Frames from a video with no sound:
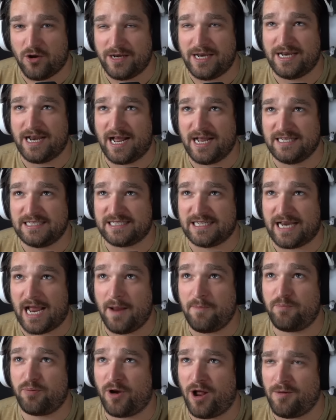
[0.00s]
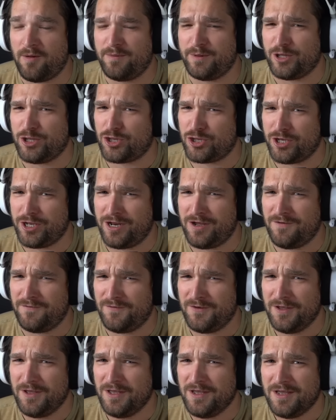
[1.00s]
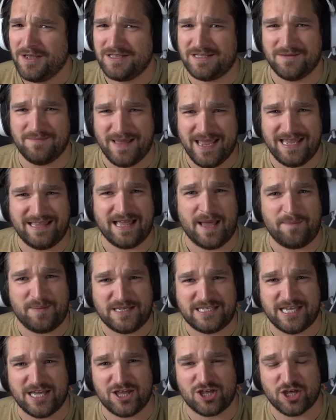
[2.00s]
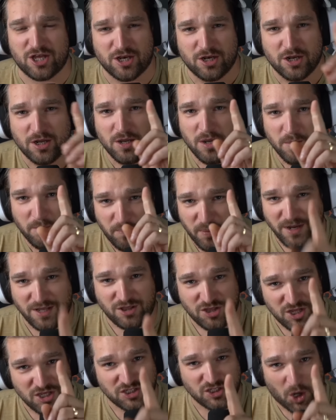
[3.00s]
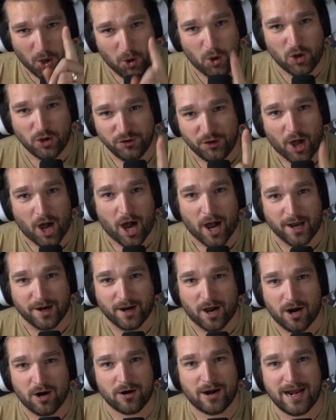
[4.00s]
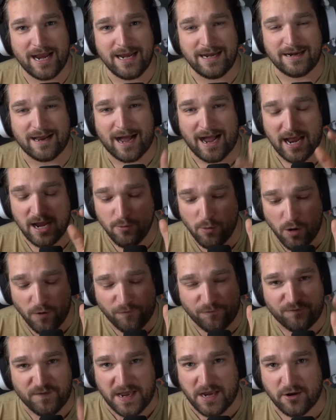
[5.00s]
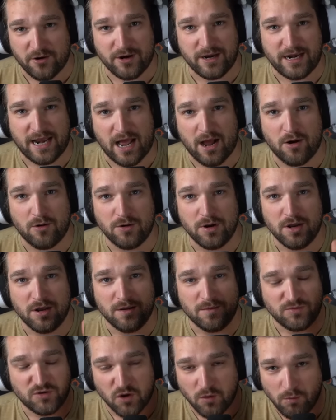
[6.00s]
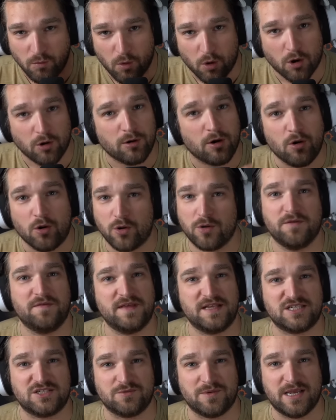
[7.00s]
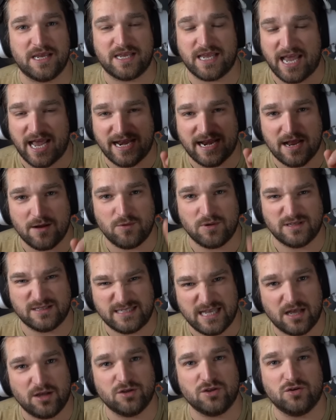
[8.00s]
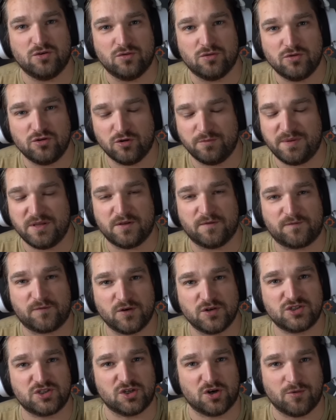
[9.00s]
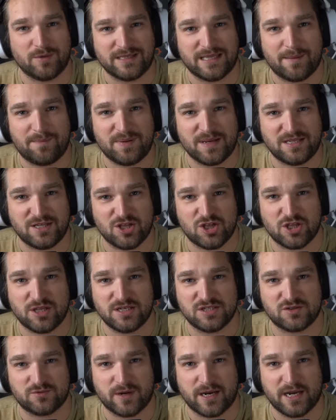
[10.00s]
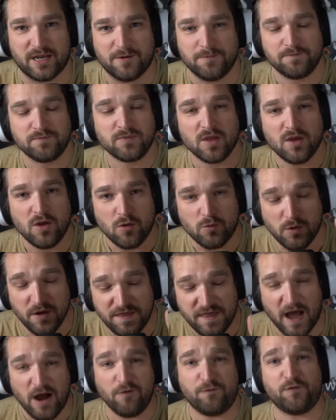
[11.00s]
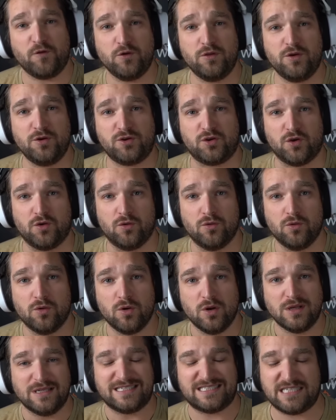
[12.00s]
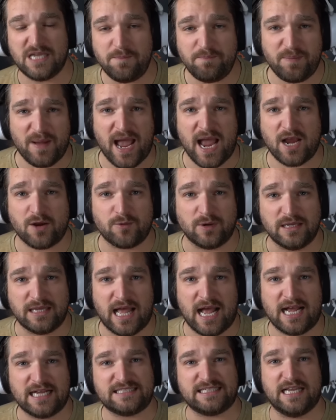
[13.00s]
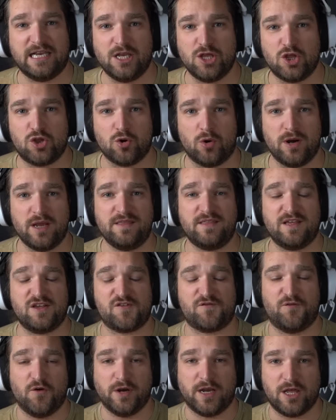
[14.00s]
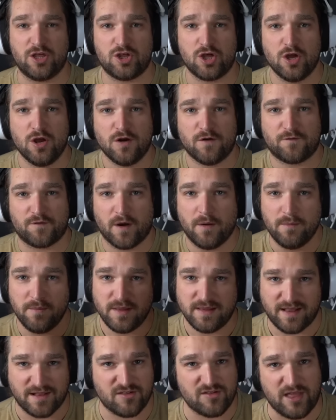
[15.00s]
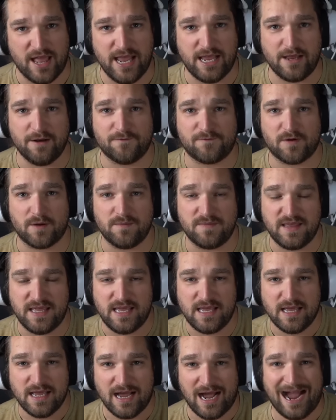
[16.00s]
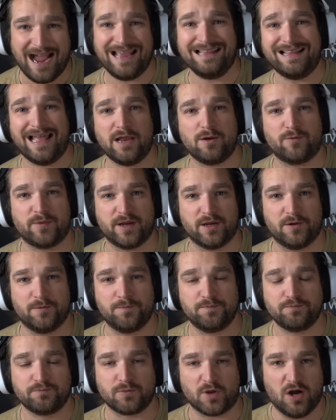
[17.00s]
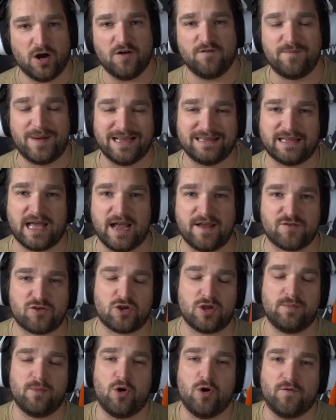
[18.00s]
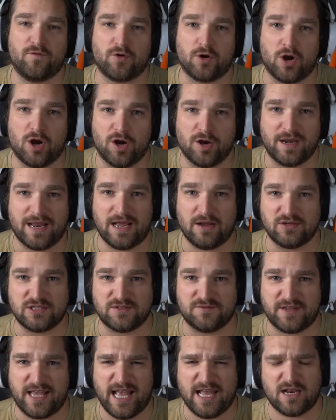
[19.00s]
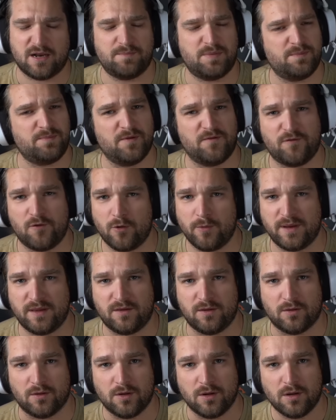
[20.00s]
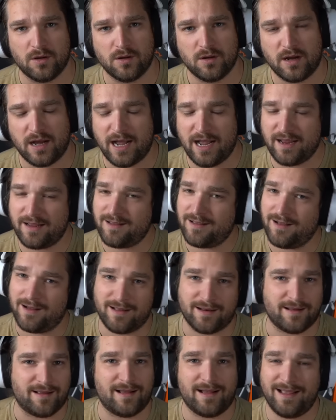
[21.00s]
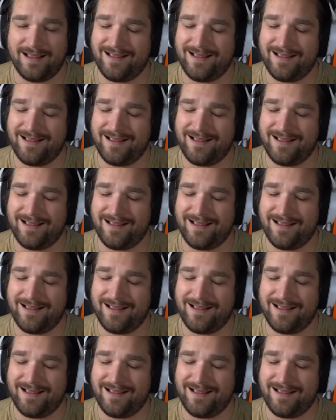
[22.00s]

And in hindsight, I probably should have to make that petition. But just hold on, all right? I will figure it out tomorrow or this week, and I will tell you. You'll be the first to know when that petition is ready. Without further ado, sit back, relax, and enjoy this footage from that's taken from the highlight reel of my live stream over on House of Canada. But before we do, I gotta